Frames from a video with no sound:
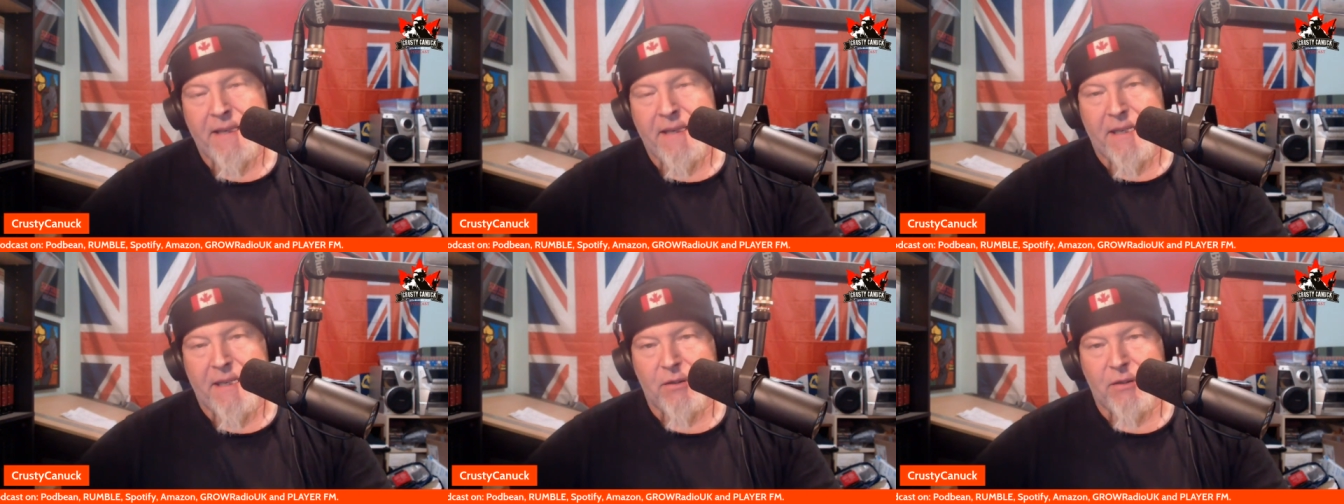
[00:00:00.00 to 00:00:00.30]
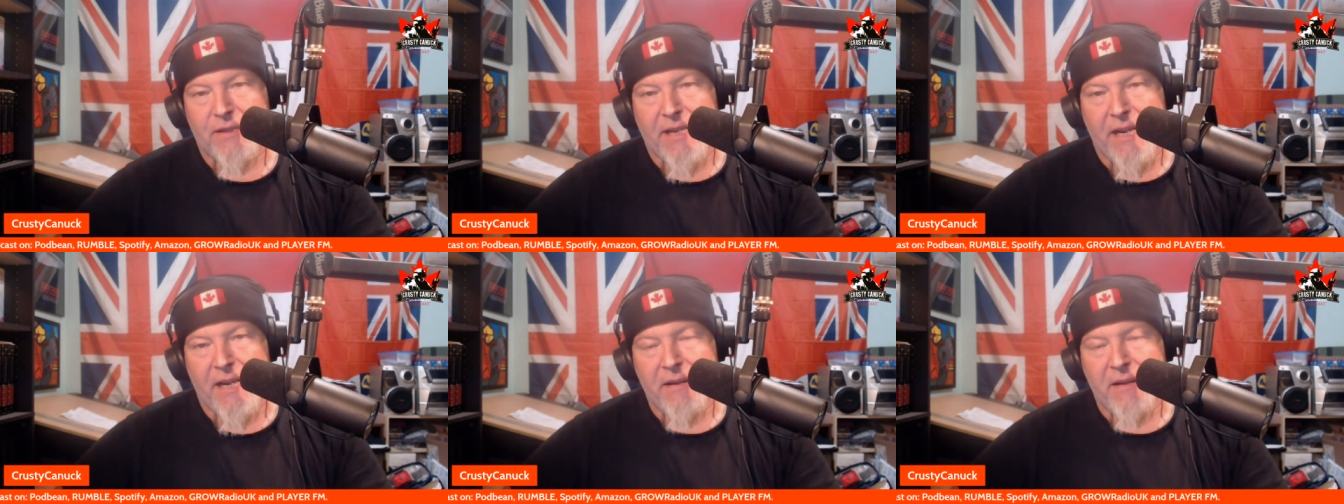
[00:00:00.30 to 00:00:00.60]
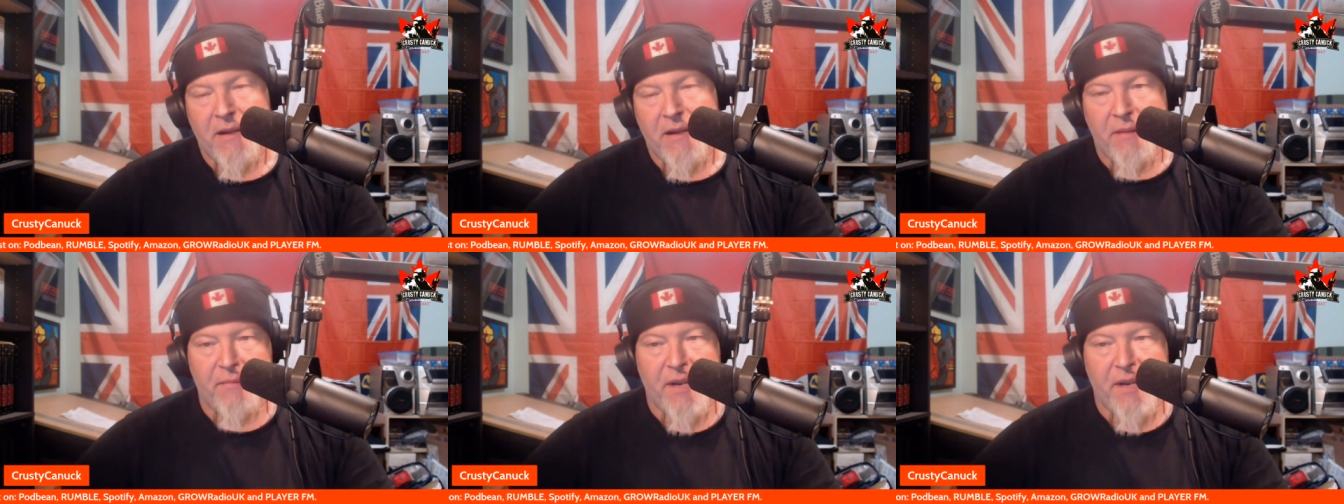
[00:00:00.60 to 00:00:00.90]
Okay.
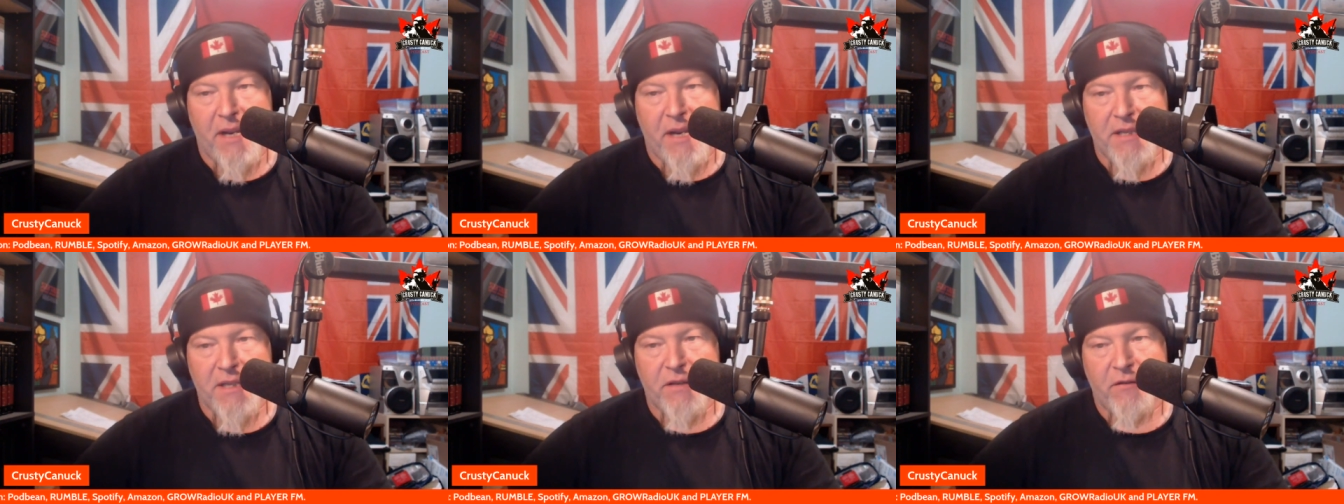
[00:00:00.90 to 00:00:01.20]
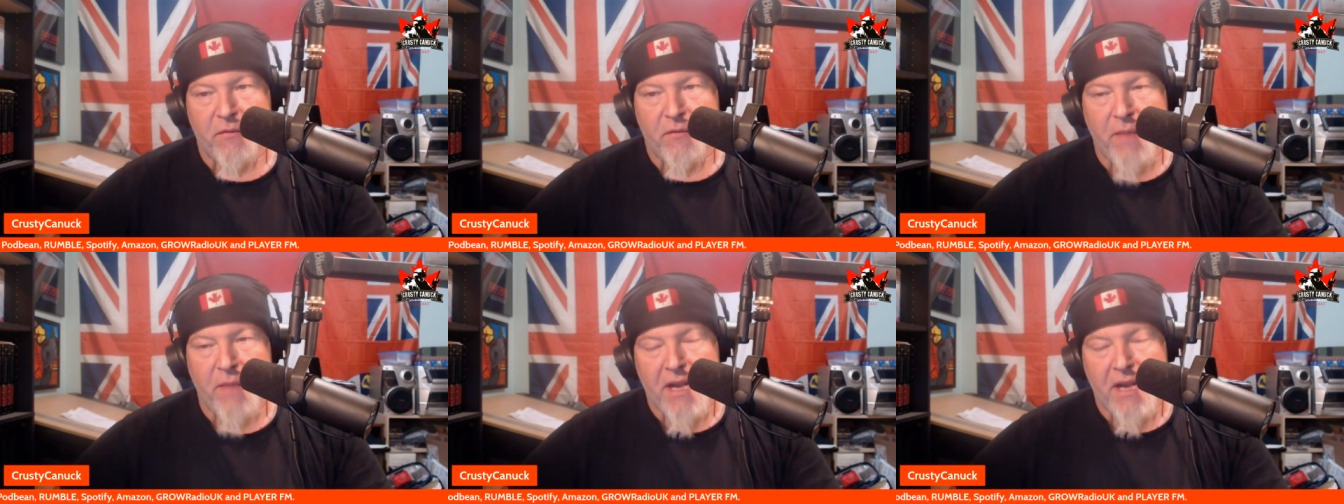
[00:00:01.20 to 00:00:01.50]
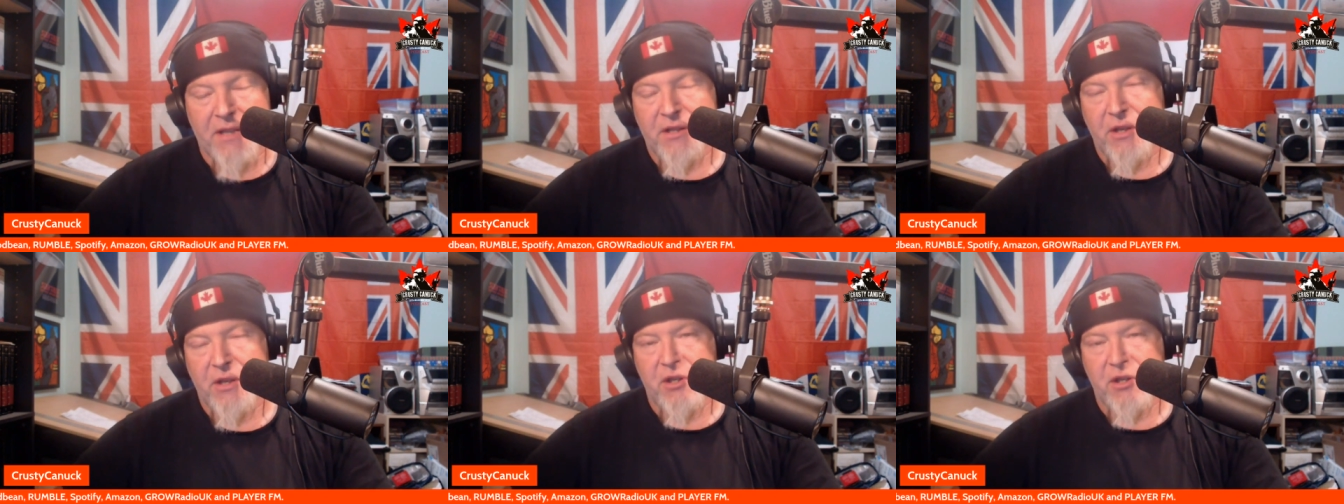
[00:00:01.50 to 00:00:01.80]
Because they're
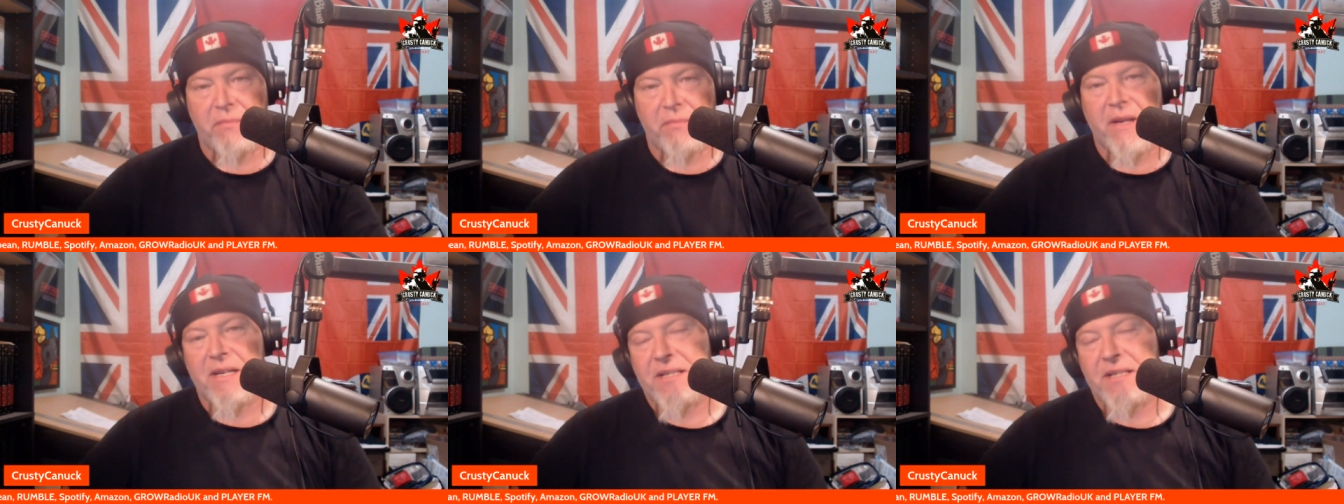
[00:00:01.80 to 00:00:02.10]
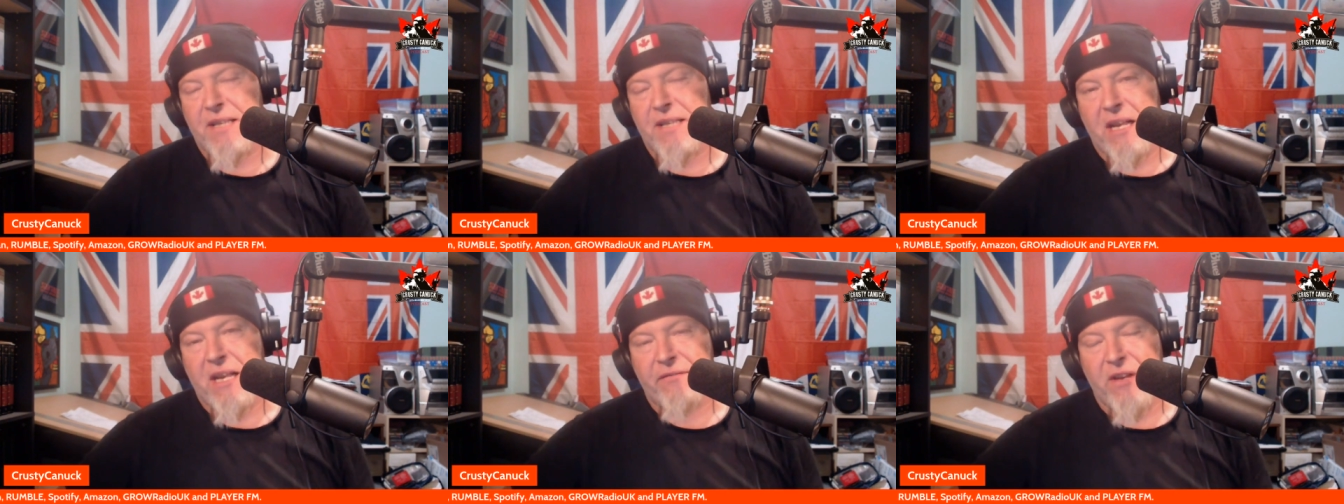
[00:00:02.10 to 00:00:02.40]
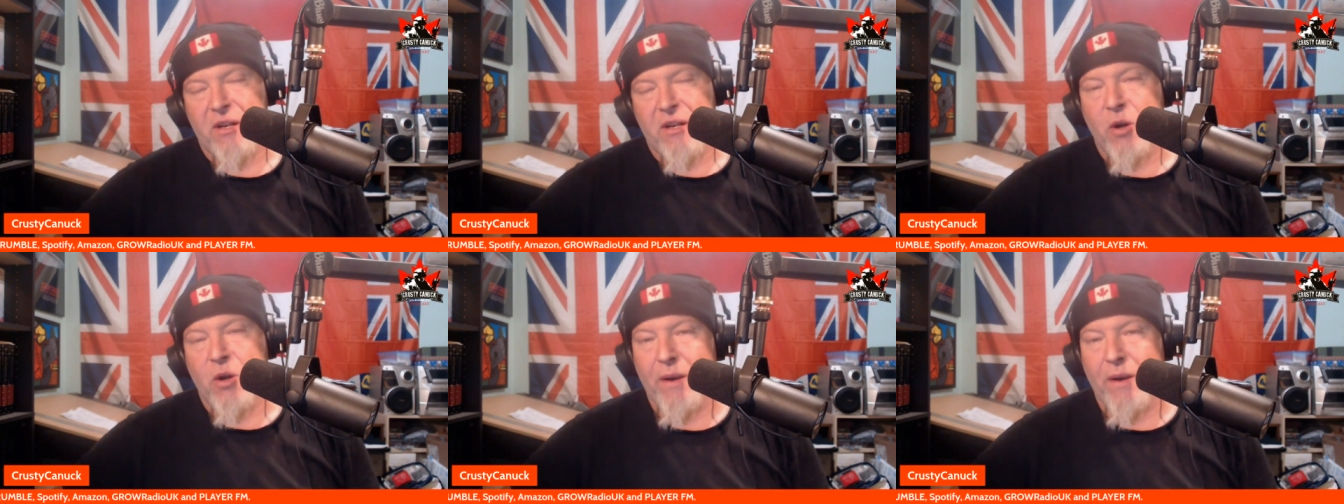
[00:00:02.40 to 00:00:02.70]
making such a big stink of
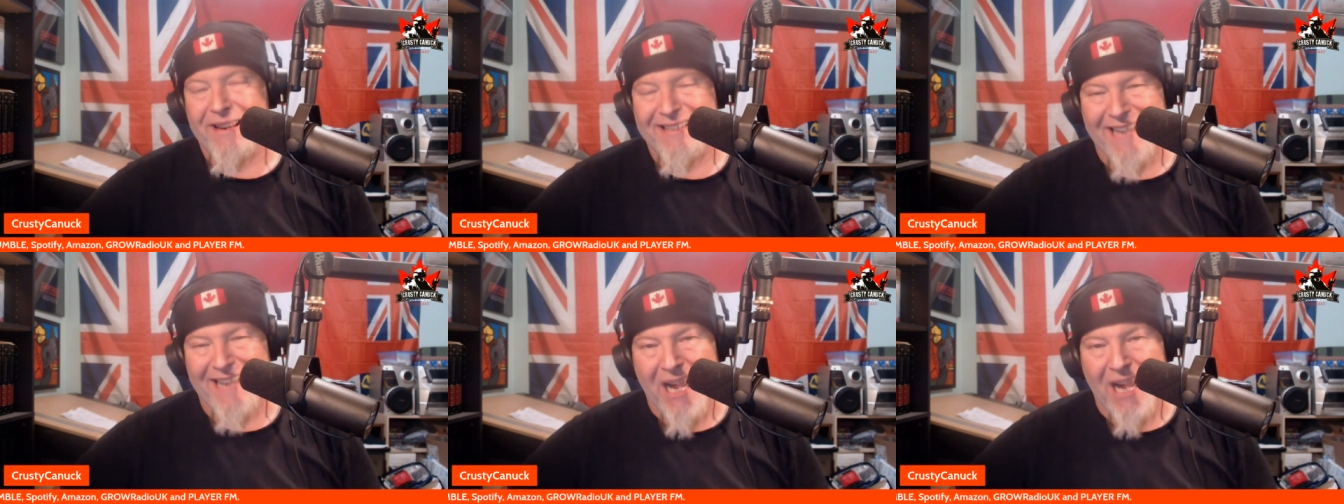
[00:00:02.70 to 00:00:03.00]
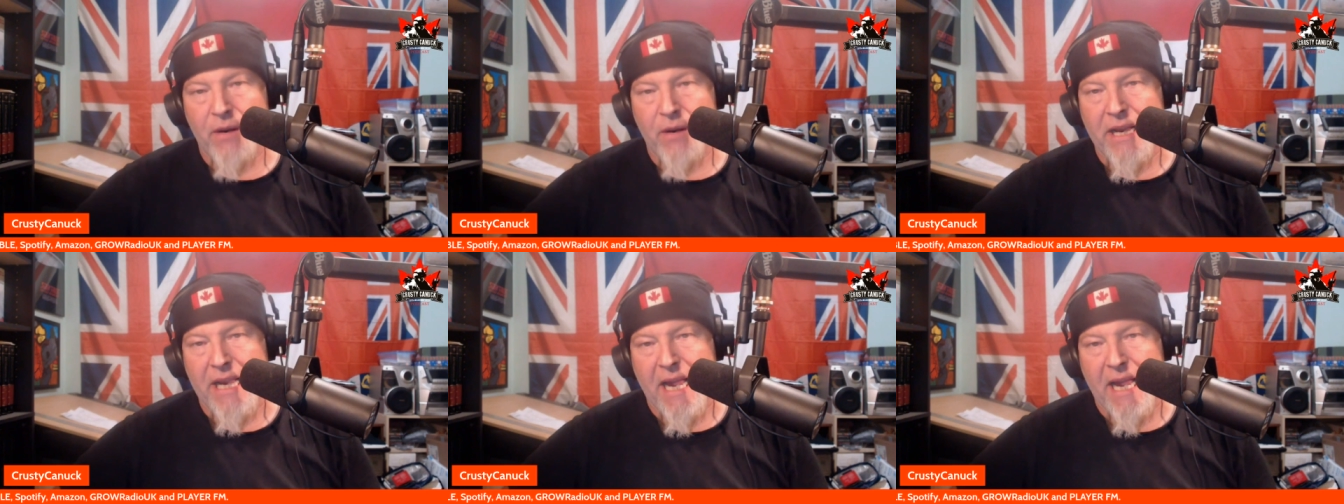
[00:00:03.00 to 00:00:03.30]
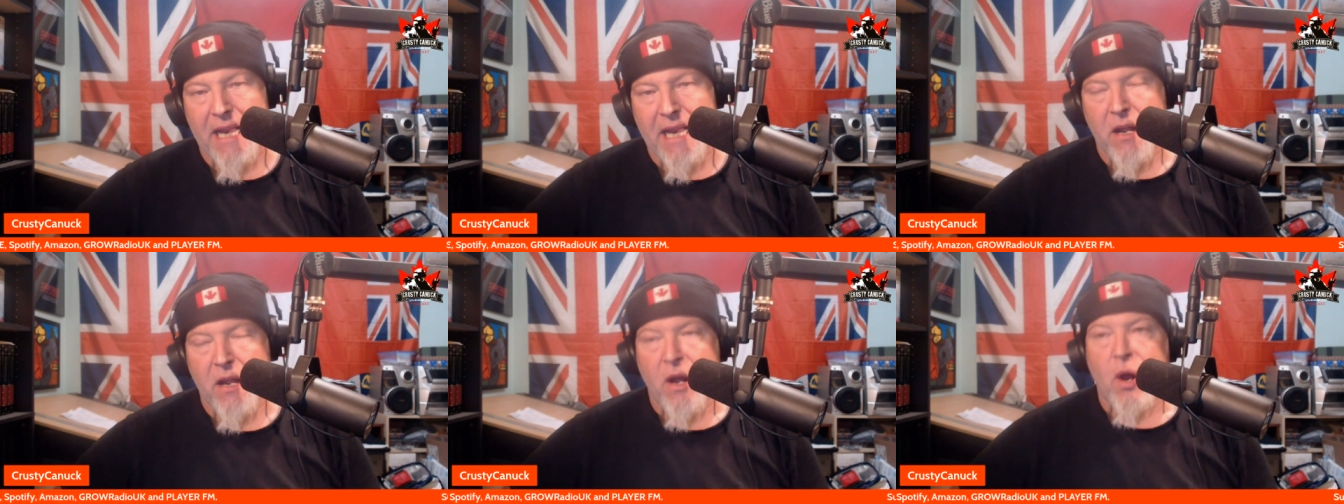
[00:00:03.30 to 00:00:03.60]
it going down
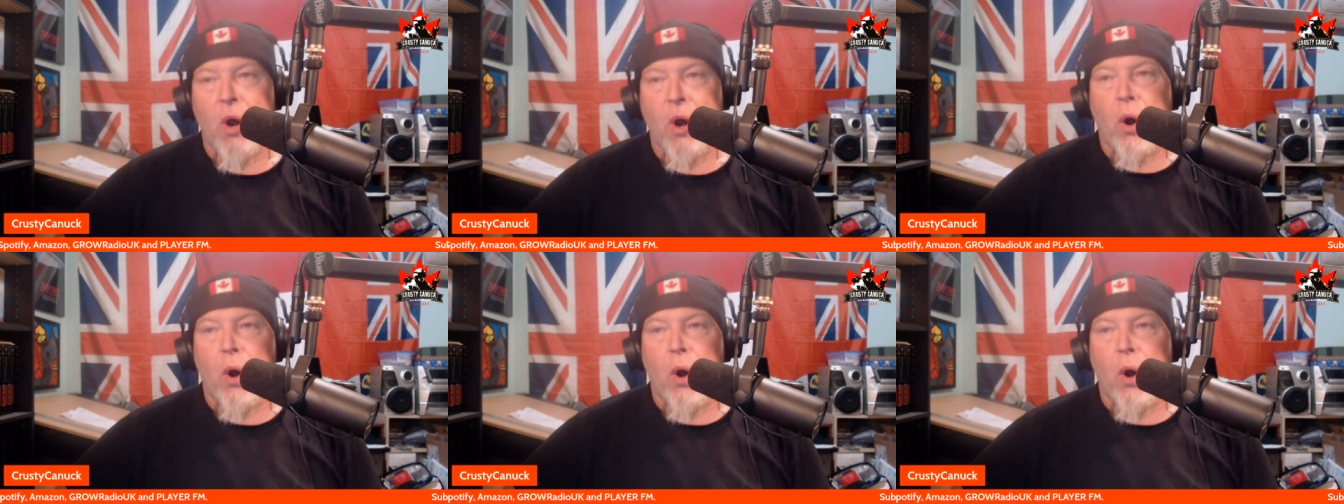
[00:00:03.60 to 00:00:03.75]
again.